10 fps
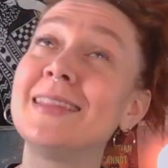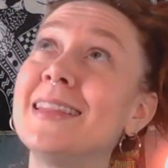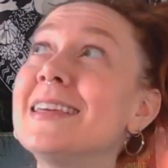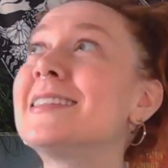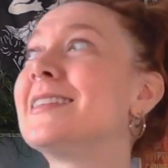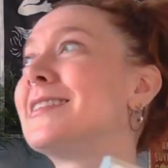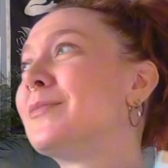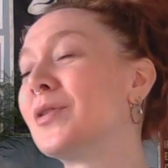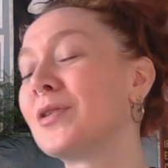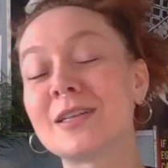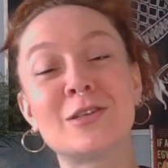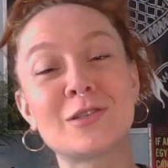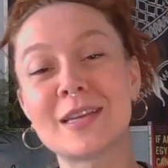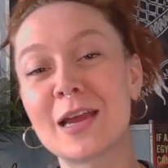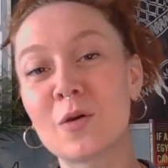This is the book that
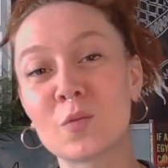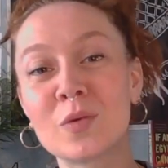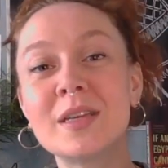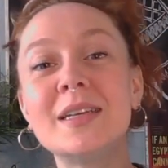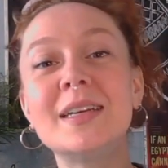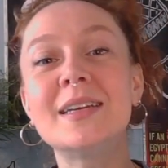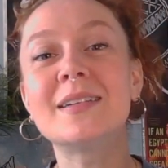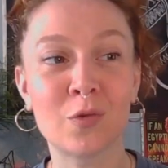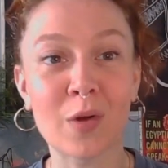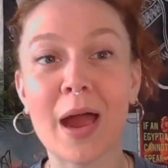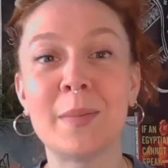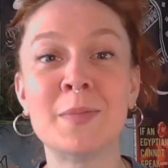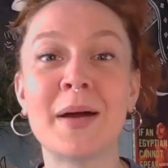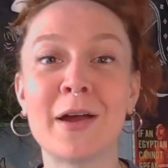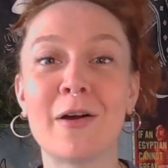just like really grabbed
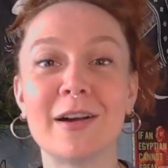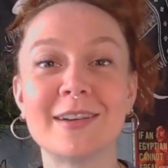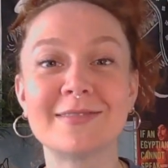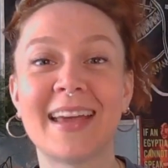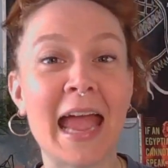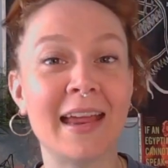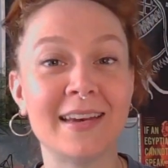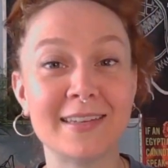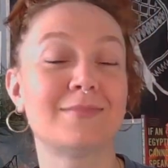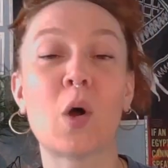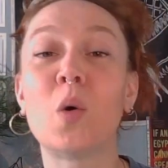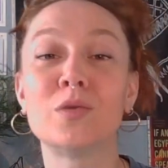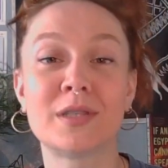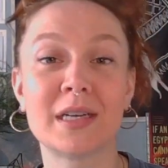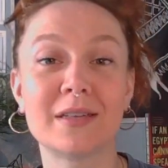my heart and
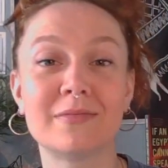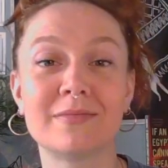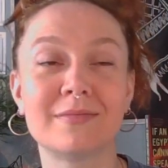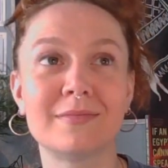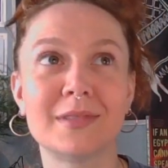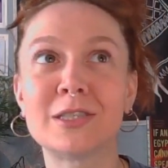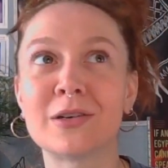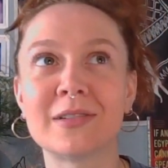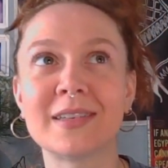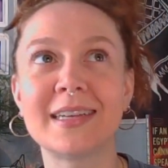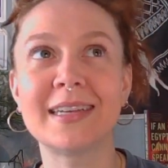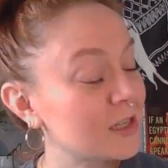holds it eternally.